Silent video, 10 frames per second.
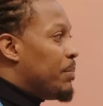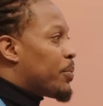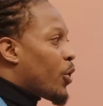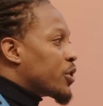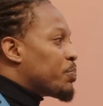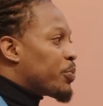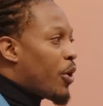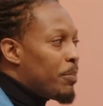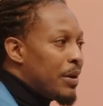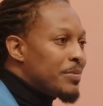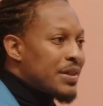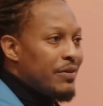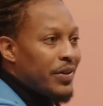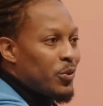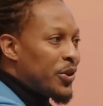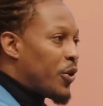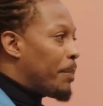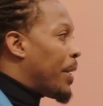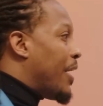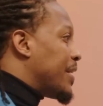brought problems even with your
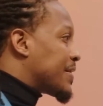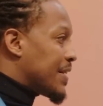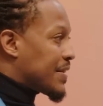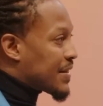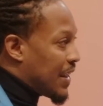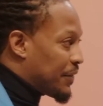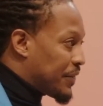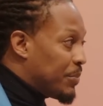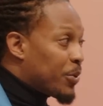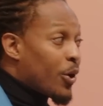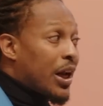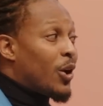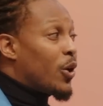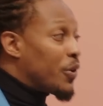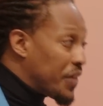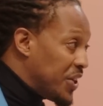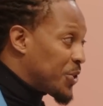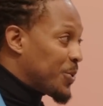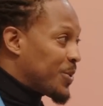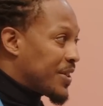parents and stuff. It brought a lot of
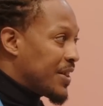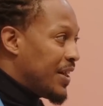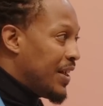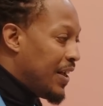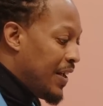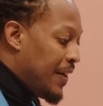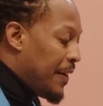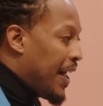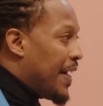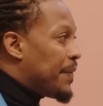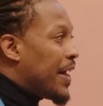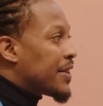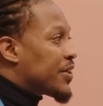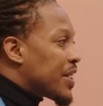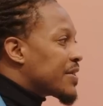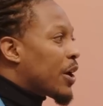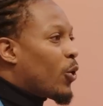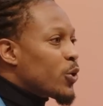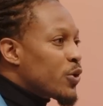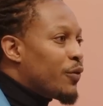issues. Yes. And then just the
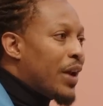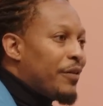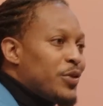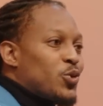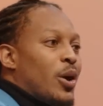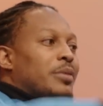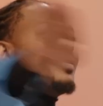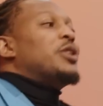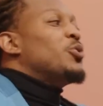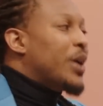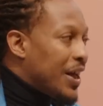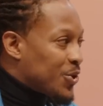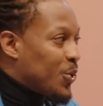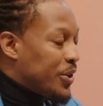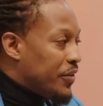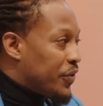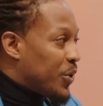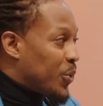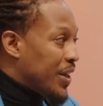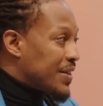course of life is what made you guys go
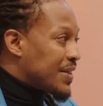different ways.